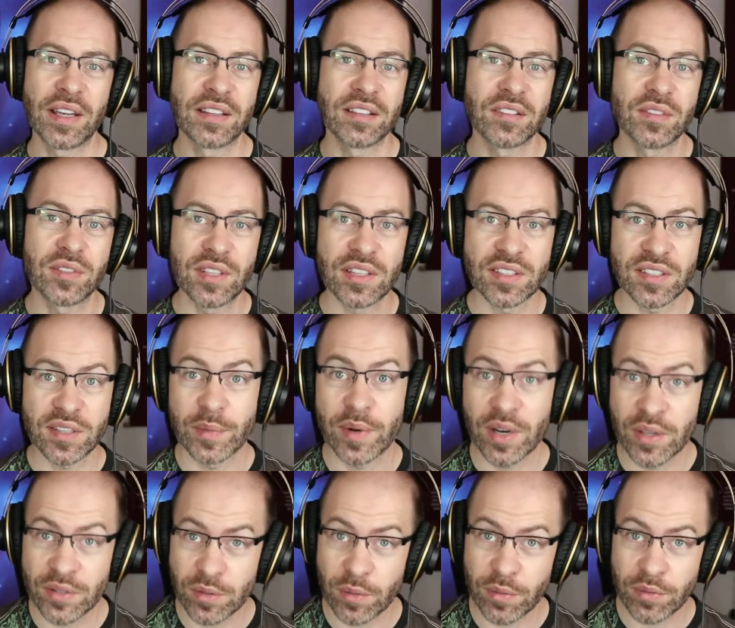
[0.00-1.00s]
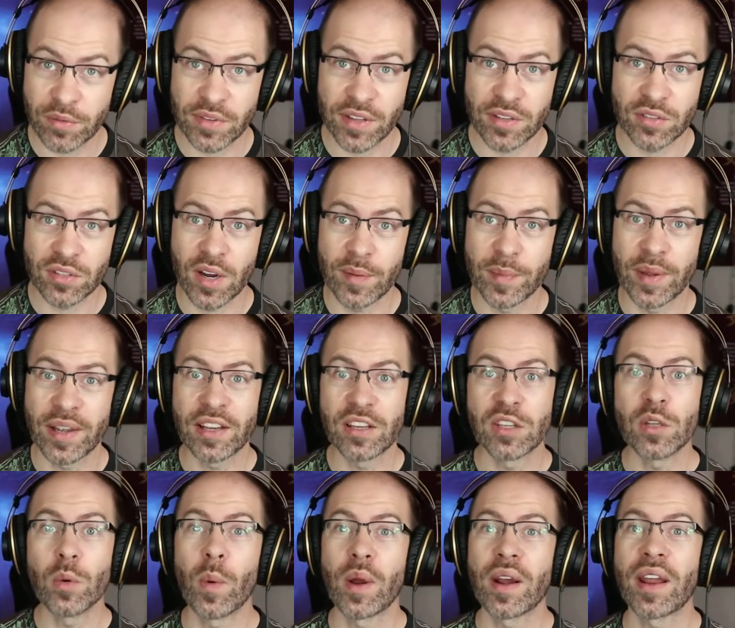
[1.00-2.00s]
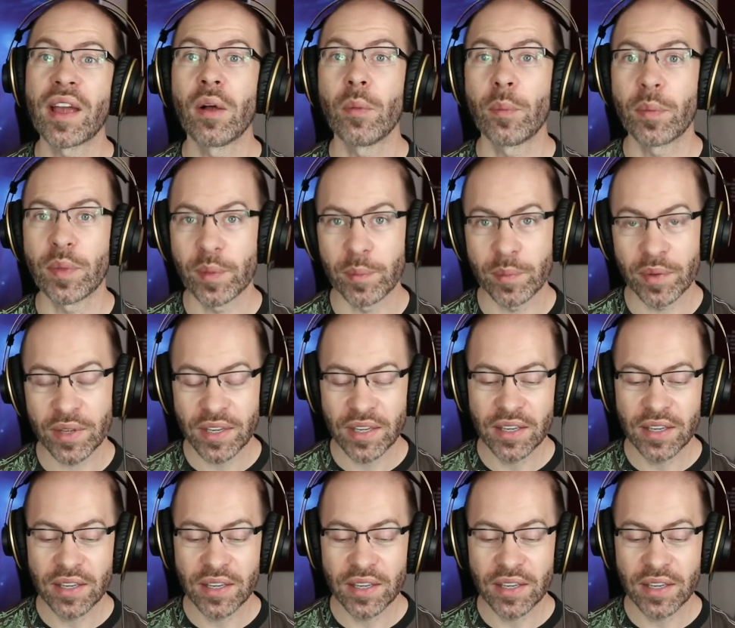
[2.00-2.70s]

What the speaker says: and you see someone else going through that trauma and you want to help them.